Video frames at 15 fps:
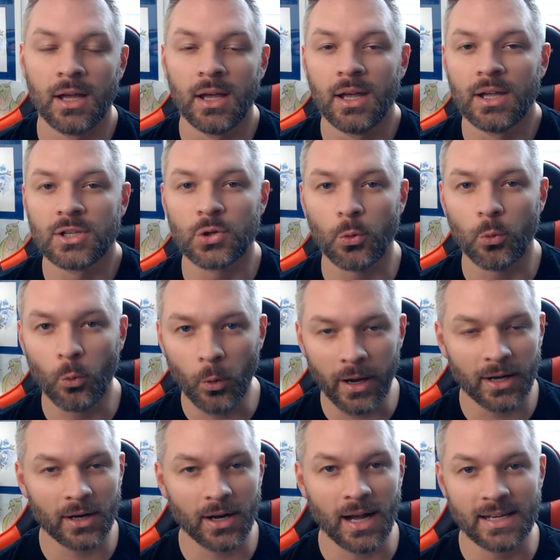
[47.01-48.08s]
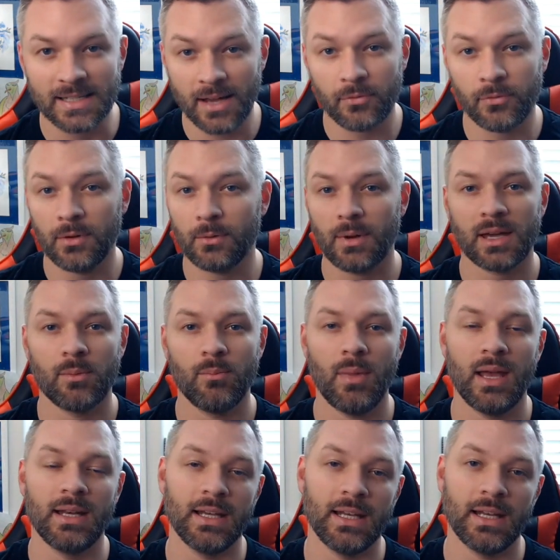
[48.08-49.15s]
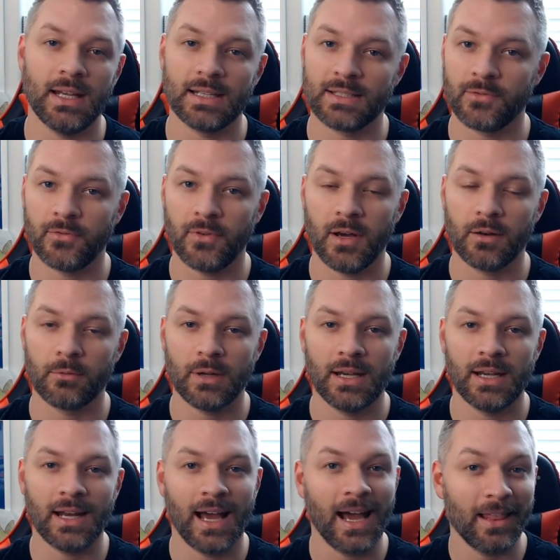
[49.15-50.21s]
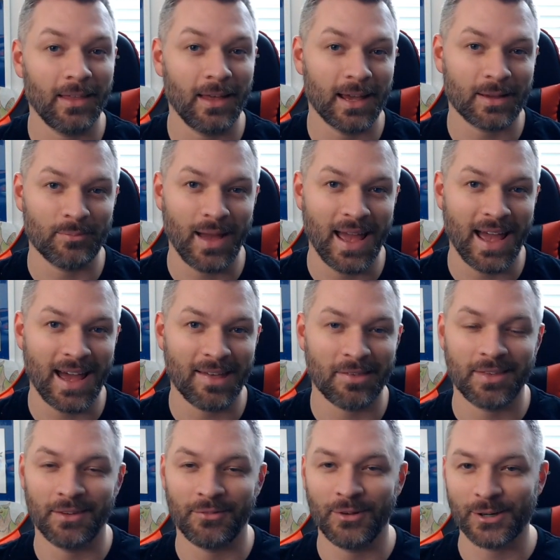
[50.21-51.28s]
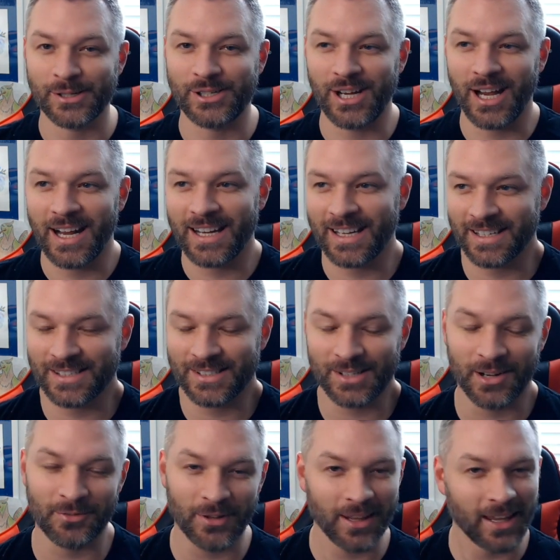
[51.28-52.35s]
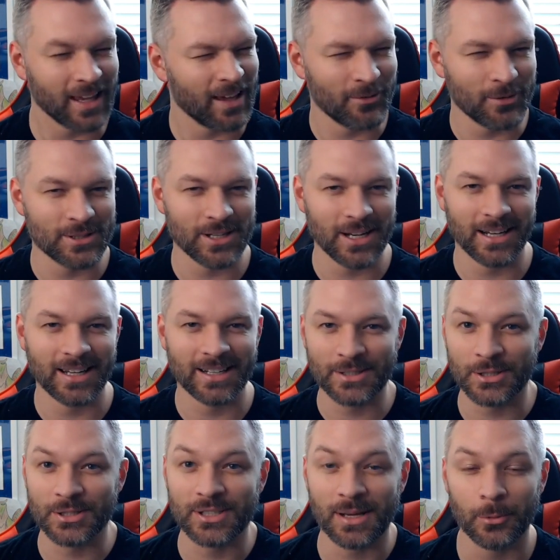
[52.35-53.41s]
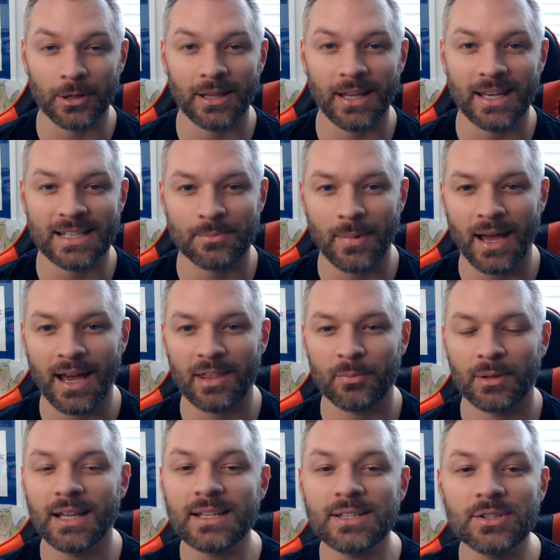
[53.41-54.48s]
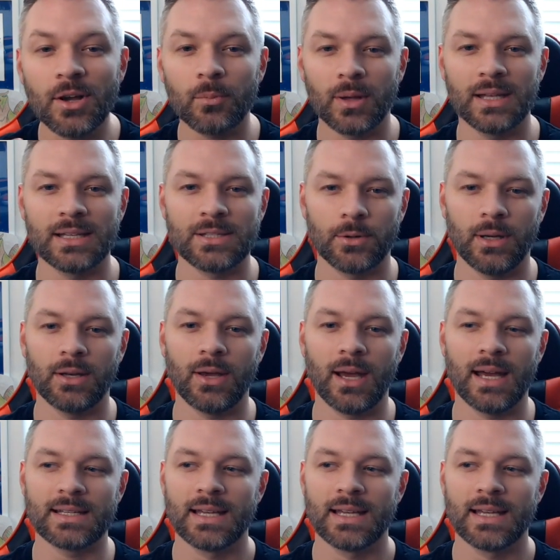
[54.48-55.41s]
Twitter. I definitely recommend it. It's a fun read. I like math. If you're a shiny hunter, I feel like every shiny hunter somewhat likes math. But let's jump into it, you guys.